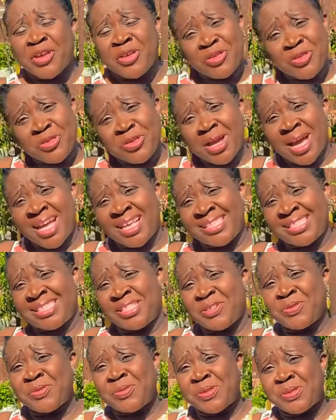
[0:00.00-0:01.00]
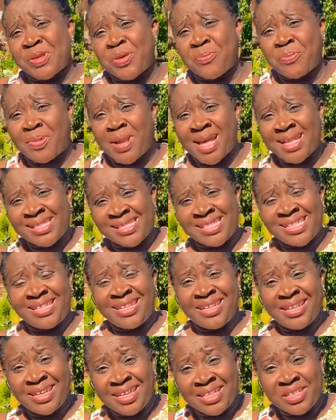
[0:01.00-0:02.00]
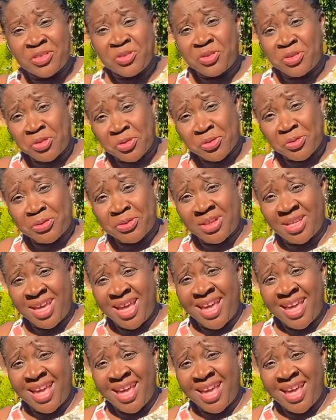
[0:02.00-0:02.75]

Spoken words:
you can still do some planting in June.